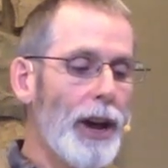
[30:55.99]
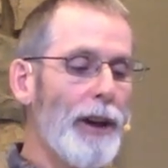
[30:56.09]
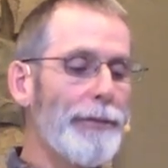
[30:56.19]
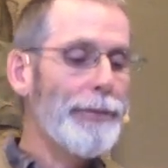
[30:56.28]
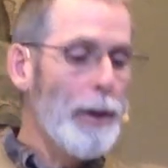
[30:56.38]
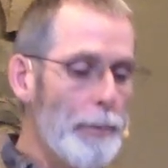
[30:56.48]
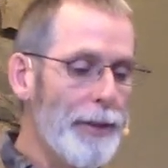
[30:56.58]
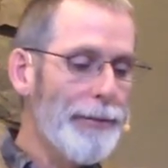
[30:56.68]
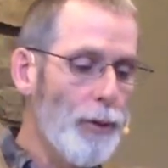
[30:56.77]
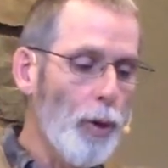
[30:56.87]
from
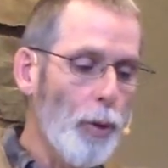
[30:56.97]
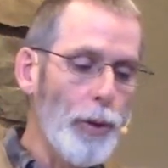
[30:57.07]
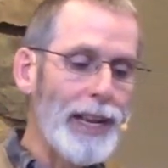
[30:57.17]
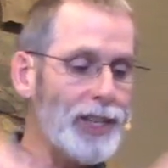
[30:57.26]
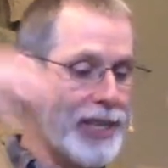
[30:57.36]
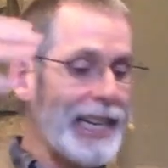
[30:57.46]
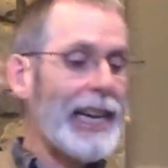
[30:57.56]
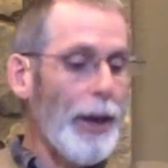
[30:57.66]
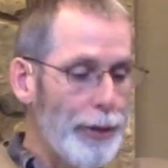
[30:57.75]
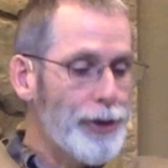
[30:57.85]
the four winds to
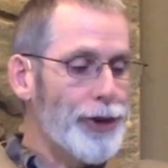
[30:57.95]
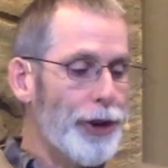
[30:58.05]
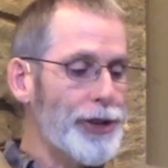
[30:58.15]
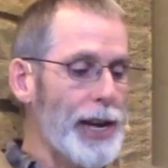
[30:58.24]
get the church